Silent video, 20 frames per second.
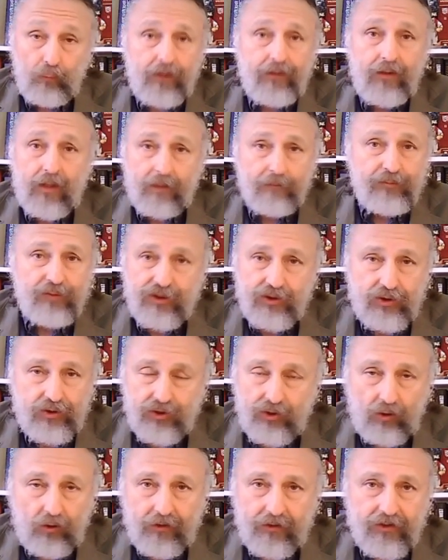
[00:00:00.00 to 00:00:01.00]
with, I'm
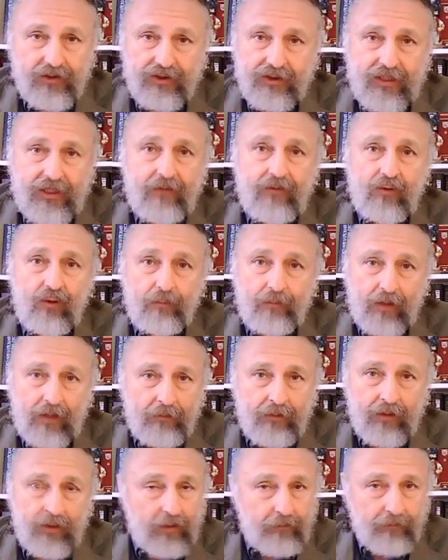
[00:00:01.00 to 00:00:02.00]
sorry to say, the
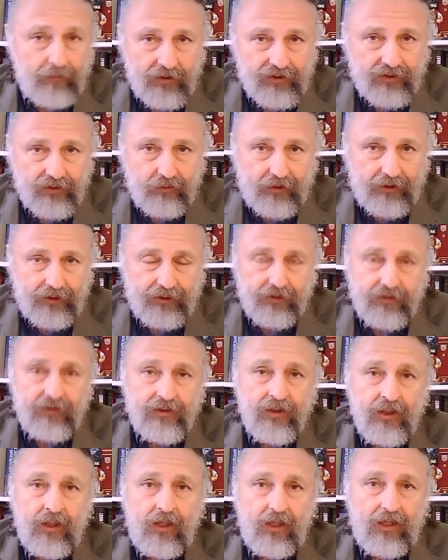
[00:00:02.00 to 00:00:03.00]
Obama
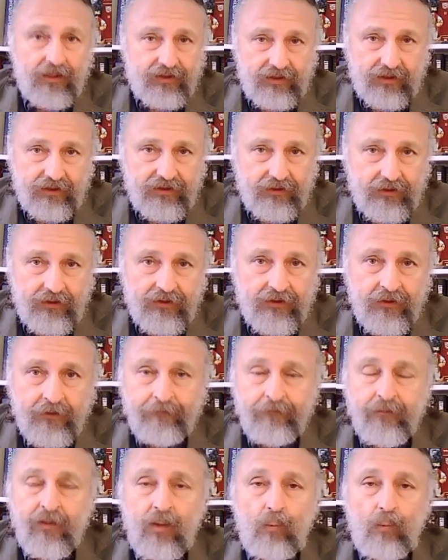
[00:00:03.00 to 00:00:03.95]
administration's assistance.